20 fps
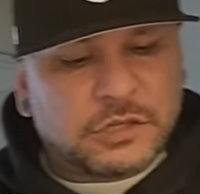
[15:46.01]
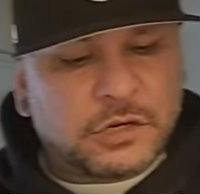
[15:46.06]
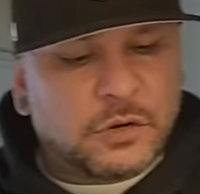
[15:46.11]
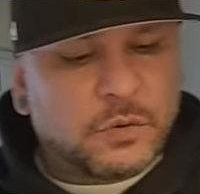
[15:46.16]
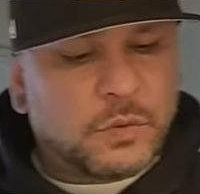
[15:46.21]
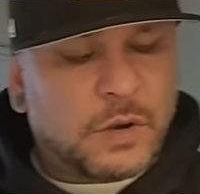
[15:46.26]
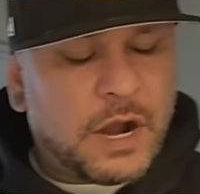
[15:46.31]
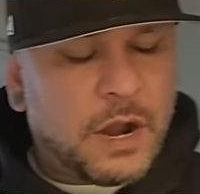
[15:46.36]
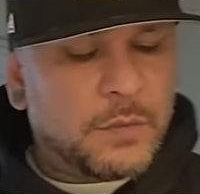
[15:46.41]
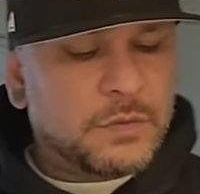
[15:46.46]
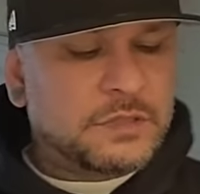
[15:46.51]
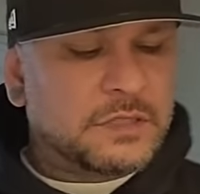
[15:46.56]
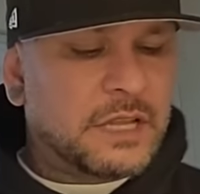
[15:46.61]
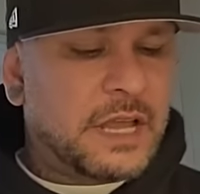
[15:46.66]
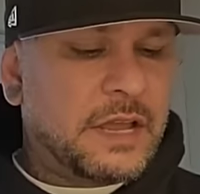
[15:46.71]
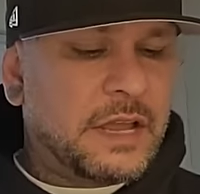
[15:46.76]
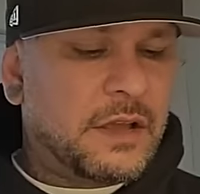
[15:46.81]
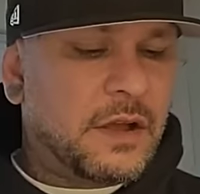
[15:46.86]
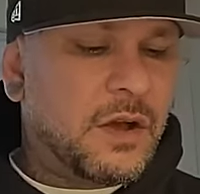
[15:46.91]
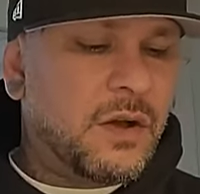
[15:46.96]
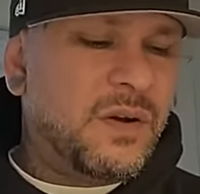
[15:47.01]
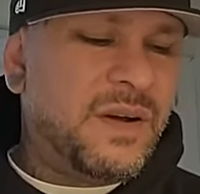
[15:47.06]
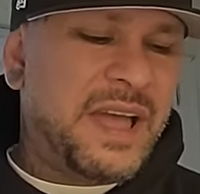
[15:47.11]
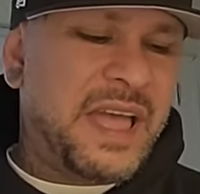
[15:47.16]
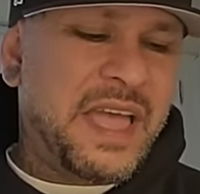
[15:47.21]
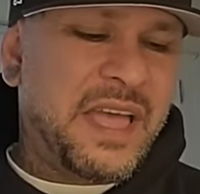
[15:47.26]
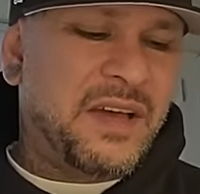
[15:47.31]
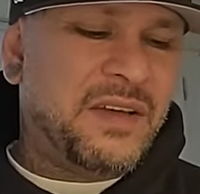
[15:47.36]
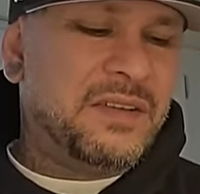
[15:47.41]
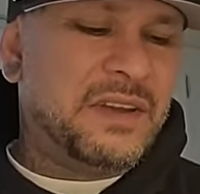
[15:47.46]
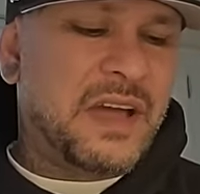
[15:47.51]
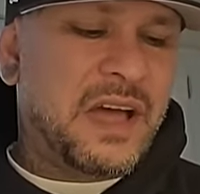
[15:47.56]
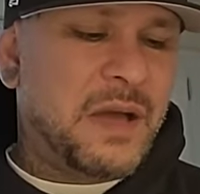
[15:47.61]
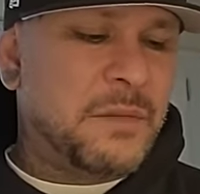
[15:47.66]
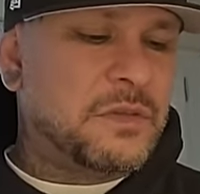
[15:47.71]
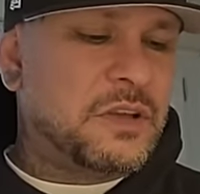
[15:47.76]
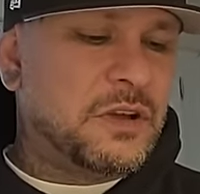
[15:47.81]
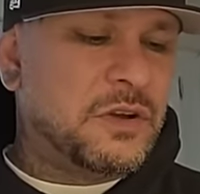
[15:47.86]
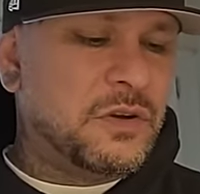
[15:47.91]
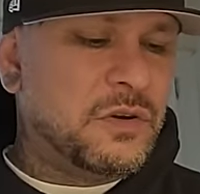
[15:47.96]
through where I was like, oh, hell no,
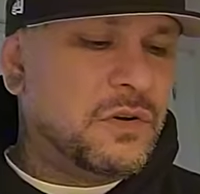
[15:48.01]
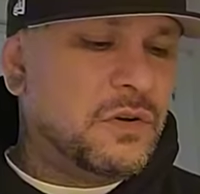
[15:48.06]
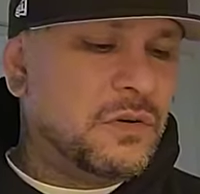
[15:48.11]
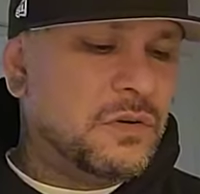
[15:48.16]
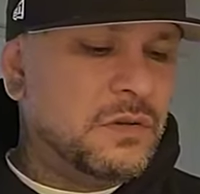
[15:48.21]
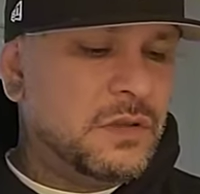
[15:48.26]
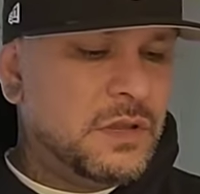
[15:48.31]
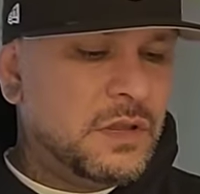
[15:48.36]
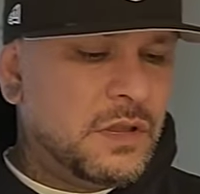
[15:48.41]
I'm cool.